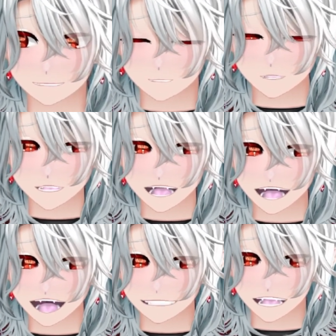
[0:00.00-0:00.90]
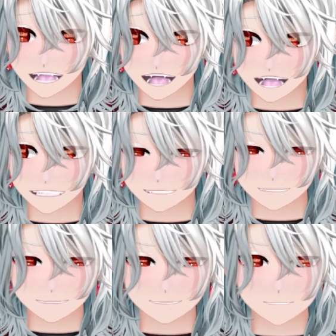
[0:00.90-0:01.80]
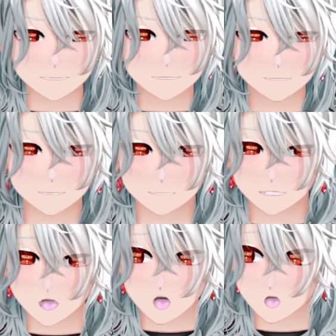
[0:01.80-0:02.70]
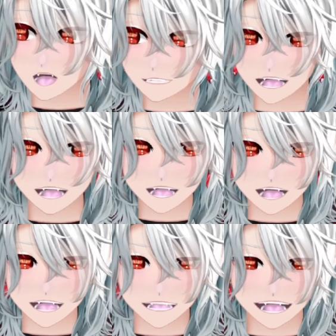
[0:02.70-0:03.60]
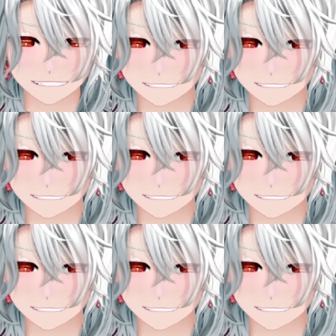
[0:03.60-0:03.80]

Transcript: you did that to me? Do you know who my father is?